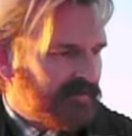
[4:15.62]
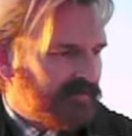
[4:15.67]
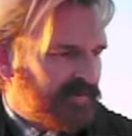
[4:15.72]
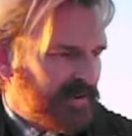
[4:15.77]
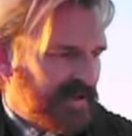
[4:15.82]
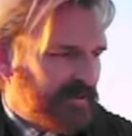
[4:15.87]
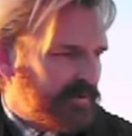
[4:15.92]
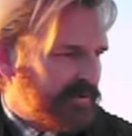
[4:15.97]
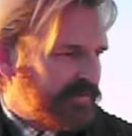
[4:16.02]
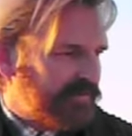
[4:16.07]

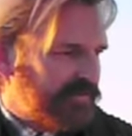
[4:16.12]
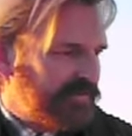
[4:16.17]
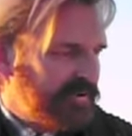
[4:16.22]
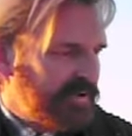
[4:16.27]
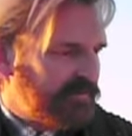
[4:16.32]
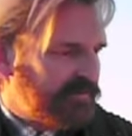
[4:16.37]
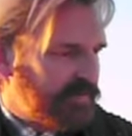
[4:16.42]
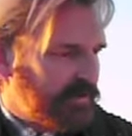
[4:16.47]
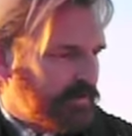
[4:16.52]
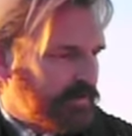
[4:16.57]
Faber
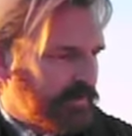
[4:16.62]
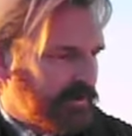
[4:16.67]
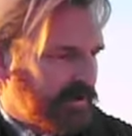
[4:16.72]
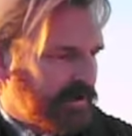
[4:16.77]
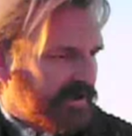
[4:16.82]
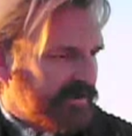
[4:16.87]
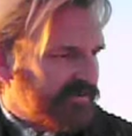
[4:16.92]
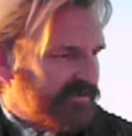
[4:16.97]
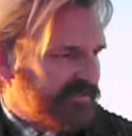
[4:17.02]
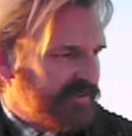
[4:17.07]
sniffed the
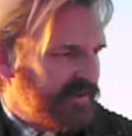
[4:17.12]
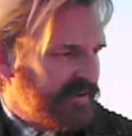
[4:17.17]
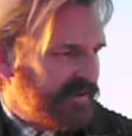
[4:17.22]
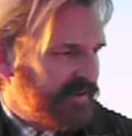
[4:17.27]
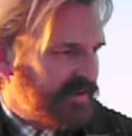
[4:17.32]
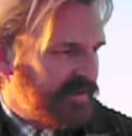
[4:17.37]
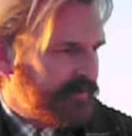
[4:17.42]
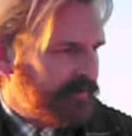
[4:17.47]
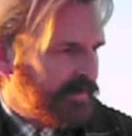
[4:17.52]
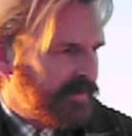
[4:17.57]
books.
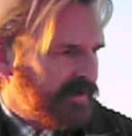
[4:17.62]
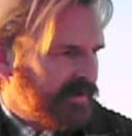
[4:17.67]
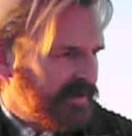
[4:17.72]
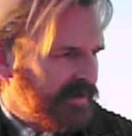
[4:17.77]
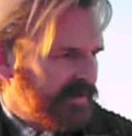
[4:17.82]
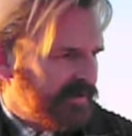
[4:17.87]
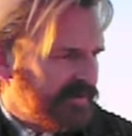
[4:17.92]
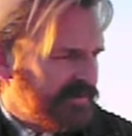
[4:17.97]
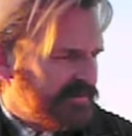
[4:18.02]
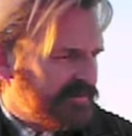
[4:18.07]

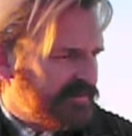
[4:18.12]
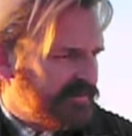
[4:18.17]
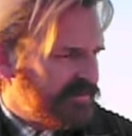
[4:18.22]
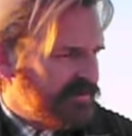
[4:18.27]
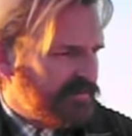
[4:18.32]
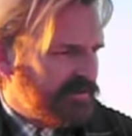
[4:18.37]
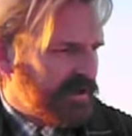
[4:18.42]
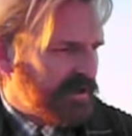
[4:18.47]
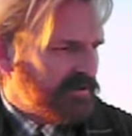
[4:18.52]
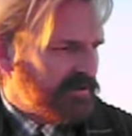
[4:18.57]
Do
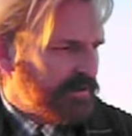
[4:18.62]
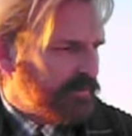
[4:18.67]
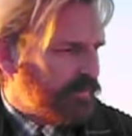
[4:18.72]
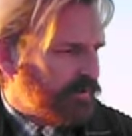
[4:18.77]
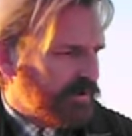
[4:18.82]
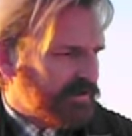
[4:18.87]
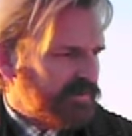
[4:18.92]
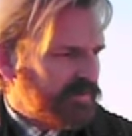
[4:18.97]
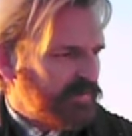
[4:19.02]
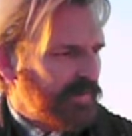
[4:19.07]
you know that
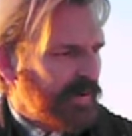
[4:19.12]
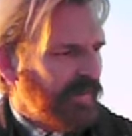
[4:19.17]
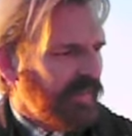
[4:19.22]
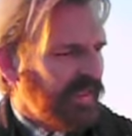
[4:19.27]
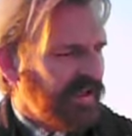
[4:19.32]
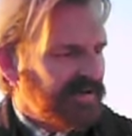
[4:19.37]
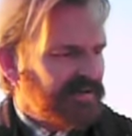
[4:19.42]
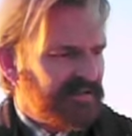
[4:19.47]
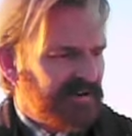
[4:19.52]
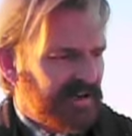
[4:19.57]
books smell
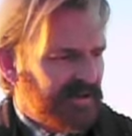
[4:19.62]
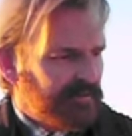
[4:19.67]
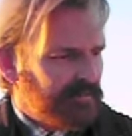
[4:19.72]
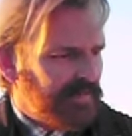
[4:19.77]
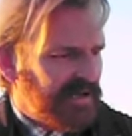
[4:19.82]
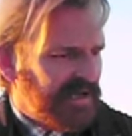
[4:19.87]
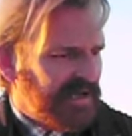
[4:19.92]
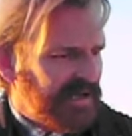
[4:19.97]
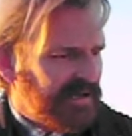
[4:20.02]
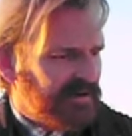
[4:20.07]
like
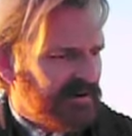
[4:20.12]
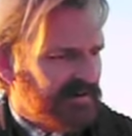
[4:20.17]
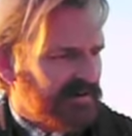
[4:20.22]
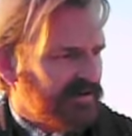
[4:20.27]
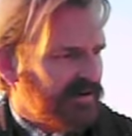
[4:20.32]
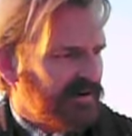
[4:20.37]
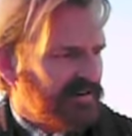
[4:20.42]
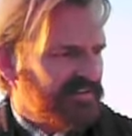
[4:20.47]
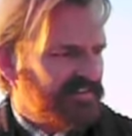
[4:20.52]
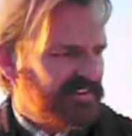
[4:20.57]
nutmeg
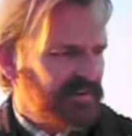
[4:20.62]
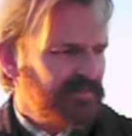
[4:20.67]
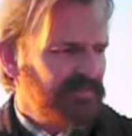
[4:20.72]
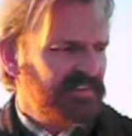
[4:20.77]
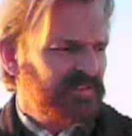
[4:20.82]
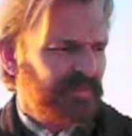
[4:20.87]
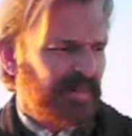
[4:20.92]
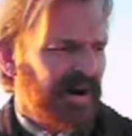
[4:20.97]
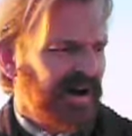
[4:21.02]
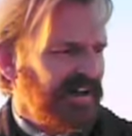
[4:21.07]
or some
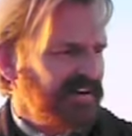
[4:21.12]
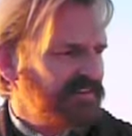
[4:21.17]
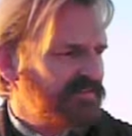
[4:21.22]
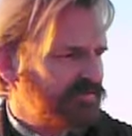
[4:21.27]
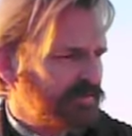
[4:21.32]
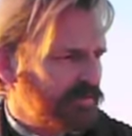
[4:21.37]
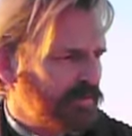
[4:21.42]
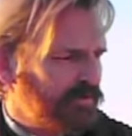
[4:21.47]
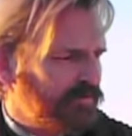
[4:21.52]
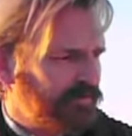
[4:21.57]
spice
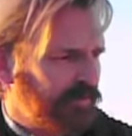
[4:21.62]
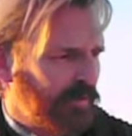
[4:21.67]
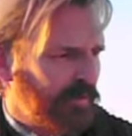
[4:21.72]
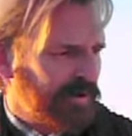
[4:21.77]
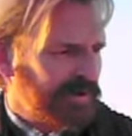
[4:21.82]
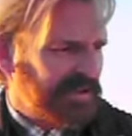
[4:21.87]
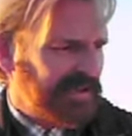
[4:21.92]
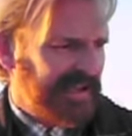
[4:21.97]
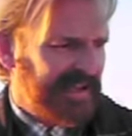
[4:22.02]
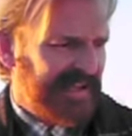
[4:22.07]
from a
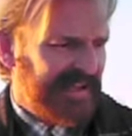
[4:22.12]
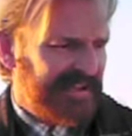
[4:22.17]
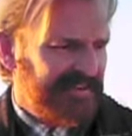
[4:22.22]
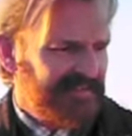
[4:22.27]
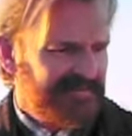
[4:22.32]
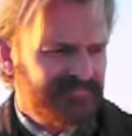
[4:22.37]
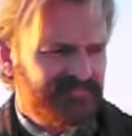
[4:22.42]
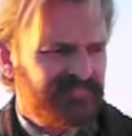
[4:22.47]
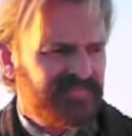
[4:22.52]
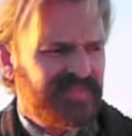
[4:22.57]
foreign
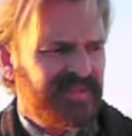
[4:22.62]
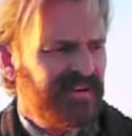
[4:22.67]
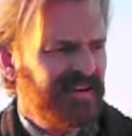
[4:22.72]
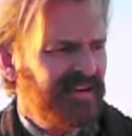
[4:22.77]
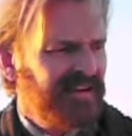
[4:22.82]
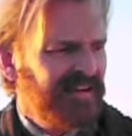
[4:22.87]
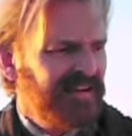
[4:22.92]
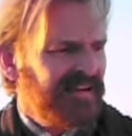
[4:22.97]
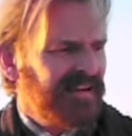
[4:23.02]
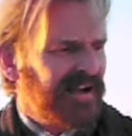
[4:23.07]
land?
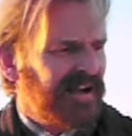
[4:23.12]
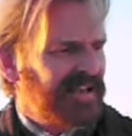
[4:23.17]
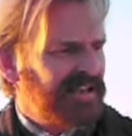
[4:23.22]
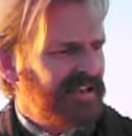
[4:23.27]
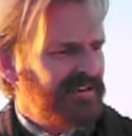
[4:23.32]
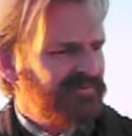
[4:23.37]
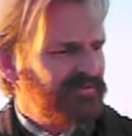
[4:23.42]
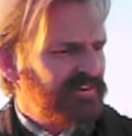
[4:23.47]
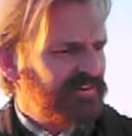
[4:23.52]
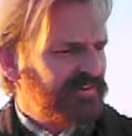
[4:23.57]
I
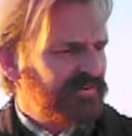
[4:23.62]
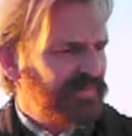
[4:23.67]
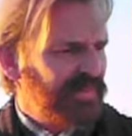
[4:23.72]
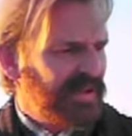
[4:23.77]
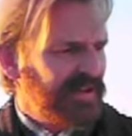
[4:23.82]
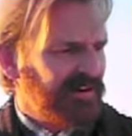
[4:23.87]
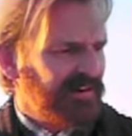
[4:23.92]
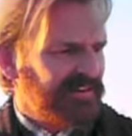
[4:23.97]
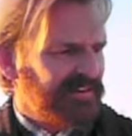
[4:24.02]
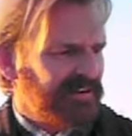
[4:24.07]
love to
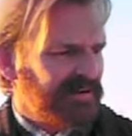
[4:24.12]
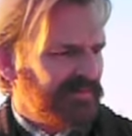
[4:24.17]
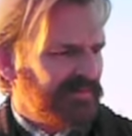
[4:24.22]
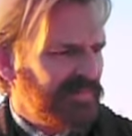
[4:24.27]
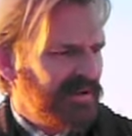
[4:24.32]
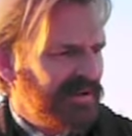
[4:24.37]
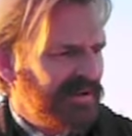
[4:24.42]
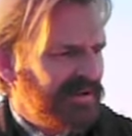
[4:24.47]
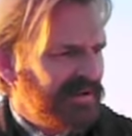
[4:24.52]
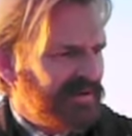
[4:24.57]
smell them.
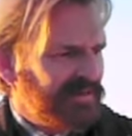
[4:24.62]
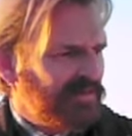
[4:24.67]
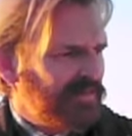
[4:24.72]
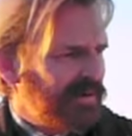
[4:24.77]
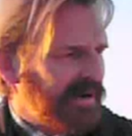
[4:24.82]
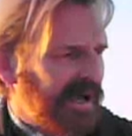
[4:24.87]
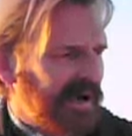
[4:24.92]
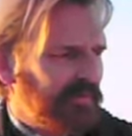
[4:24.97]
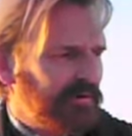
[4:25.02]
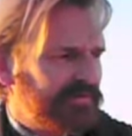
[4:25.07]
When
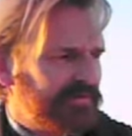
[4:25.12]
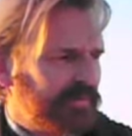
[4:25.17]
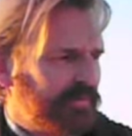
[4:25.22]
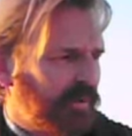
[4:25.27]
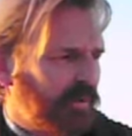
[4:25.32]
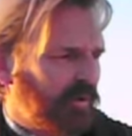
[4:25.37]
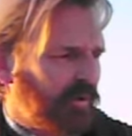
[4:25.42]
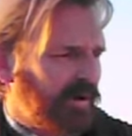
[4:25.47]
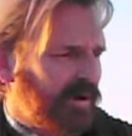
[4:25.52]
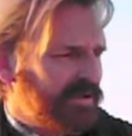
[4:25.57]
I was a
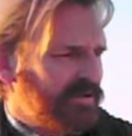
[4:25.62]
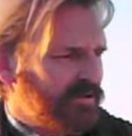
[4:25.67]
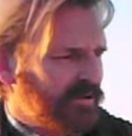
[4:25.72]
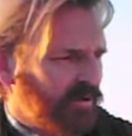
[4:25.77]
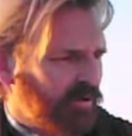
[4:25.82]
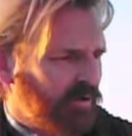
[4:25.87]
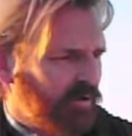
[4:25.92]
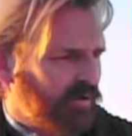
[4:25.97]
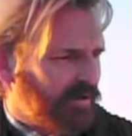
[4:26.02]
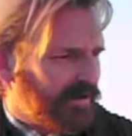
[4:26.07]
boy,
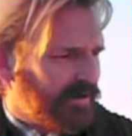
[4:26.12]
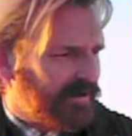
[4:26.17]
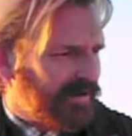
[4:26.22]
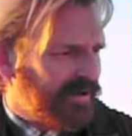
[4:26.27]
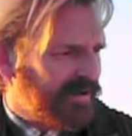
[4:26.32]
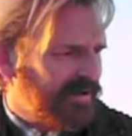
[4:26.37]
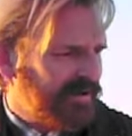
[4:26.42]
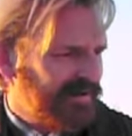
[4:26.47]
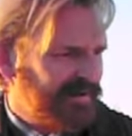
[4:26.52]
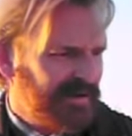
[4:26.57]
Lord,
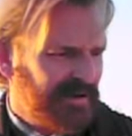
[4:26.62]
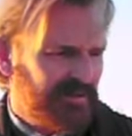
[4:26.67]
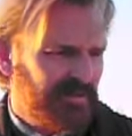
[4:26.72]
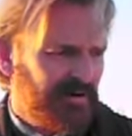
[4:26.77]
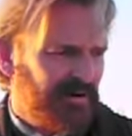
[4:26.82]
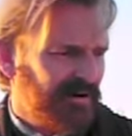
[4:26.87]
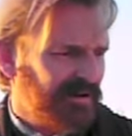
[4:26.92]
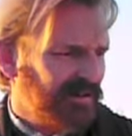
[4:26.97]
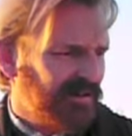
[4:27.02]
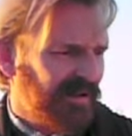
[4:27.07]
there
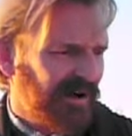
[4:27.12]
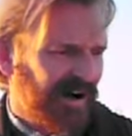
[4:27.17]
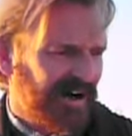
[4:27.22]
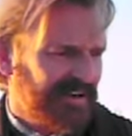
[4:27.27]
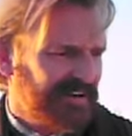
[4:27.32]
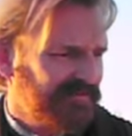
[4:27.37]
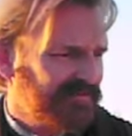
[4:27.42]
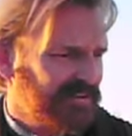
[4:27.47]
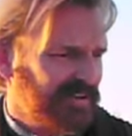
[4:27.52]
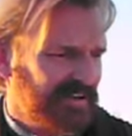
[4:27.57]
were a lot
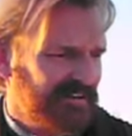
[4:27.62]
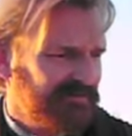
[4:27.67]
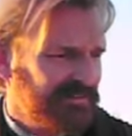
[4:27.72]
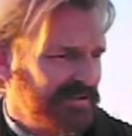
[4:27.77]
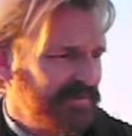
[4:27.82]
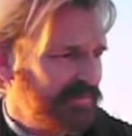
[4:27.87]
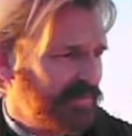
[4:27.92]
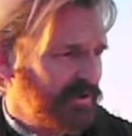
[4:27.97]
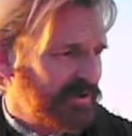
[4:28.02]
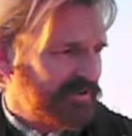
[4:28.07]
of lovely
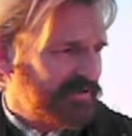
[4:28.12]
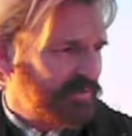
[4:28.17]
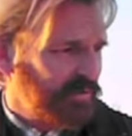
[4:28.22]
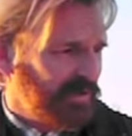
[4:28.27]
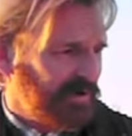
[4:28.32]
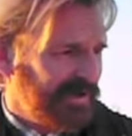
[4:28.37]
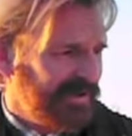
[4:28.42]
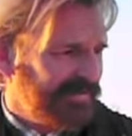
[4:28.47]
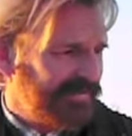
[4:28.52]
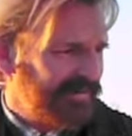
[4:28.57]
books
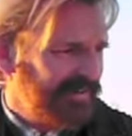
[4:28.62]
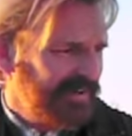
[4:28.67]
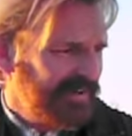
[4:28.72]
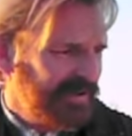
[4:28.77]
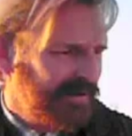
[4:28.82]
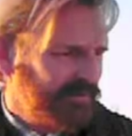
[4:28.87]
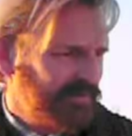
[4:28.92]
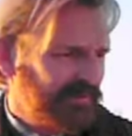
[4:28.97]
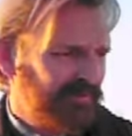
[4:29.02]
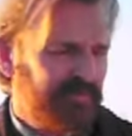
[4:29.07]
once,
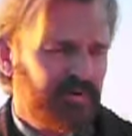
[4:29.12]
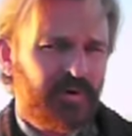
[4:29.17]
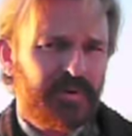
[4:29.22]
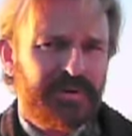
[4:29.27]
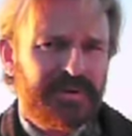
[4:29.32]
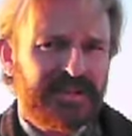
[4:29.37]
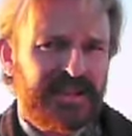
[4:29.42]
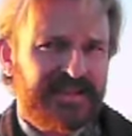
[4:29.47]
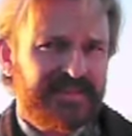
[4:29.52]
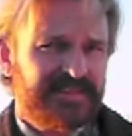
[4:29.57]
before
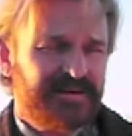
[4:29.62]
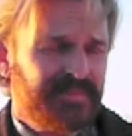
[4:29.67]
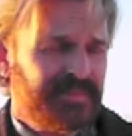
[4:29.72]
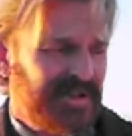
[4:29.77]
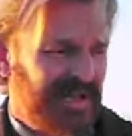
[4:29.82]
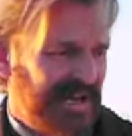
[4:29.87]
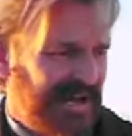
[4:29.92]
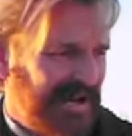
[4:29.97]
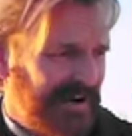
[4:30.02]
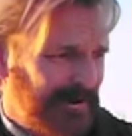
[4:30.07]
we let them
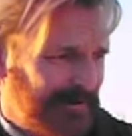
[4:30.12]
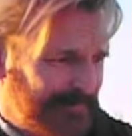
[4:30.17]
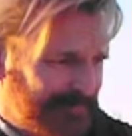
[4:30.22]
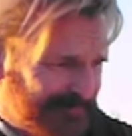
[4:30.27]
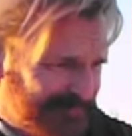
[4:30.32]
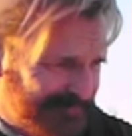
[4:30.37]
go.